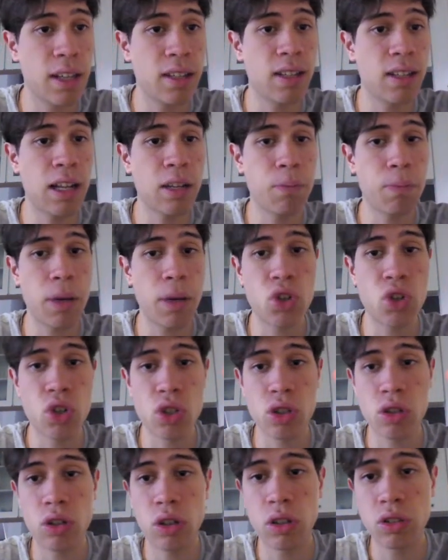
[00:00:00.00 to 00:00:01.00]
that page
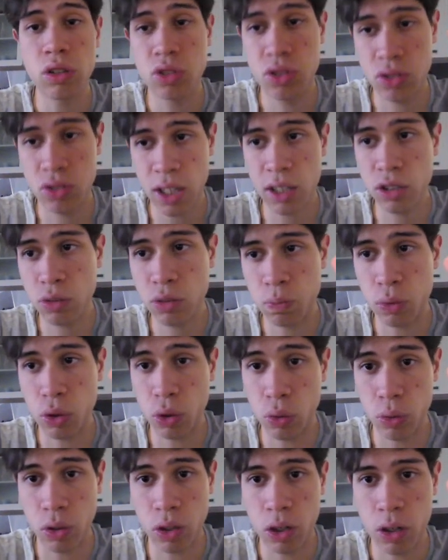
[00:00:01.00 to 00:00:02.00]
is called Text
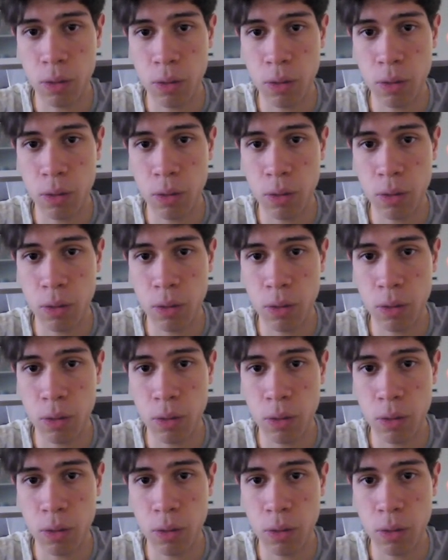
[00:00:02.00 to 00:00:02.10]
Broker.